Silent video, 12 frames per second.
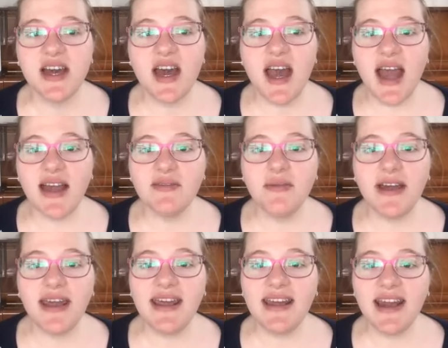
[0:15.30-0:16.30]
and we're
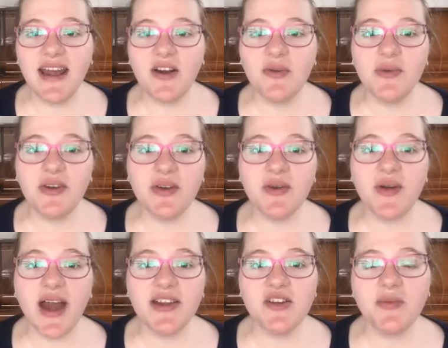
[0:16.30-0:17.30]
here to help you
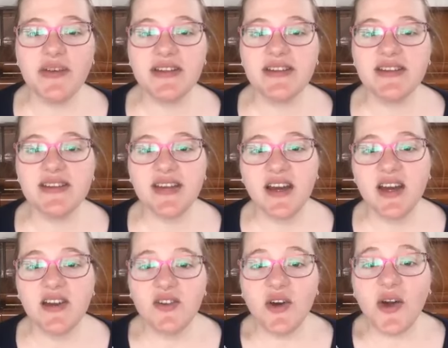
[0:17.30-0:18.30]
and your business
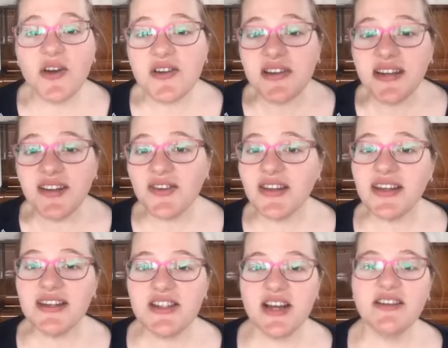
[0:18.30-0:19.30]
not only through
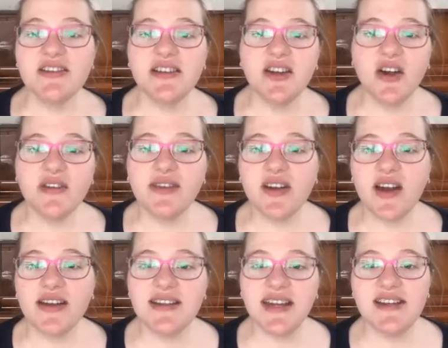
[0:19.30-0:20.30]
these challenging
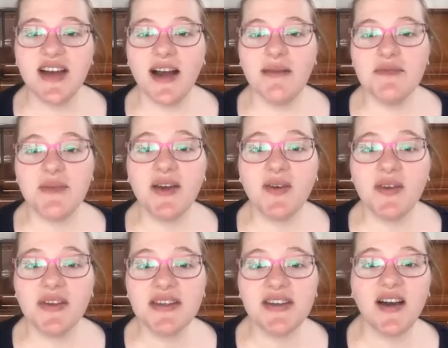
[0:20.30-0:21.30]
COVID-19 times, but all
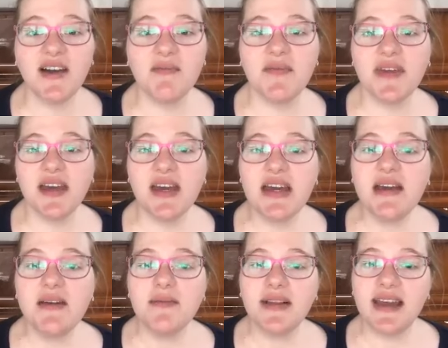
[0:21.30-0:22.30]
the time.
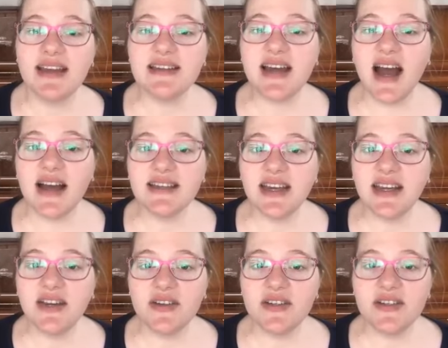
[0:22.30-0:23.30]
Please ask any
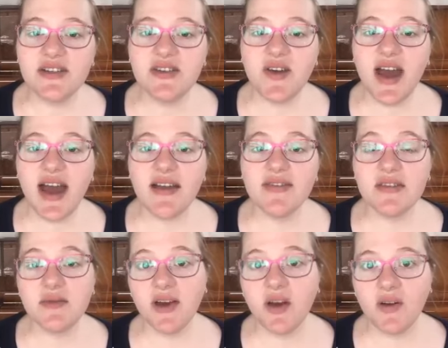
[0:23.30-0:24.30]
questions you have as
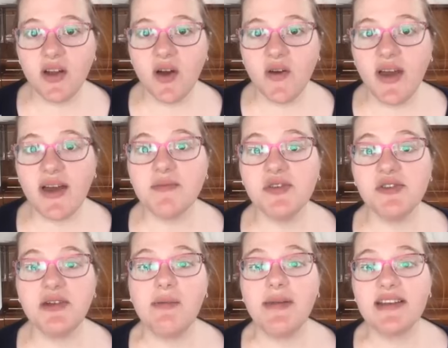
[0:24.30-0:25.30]
we go along, and we'll do
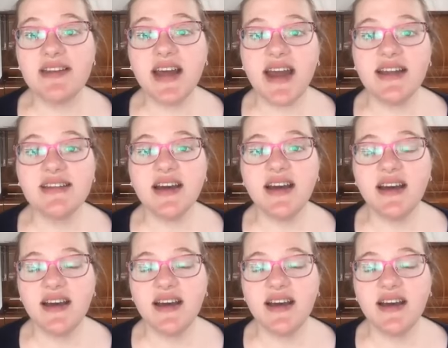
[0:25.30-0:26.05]
our best to answer.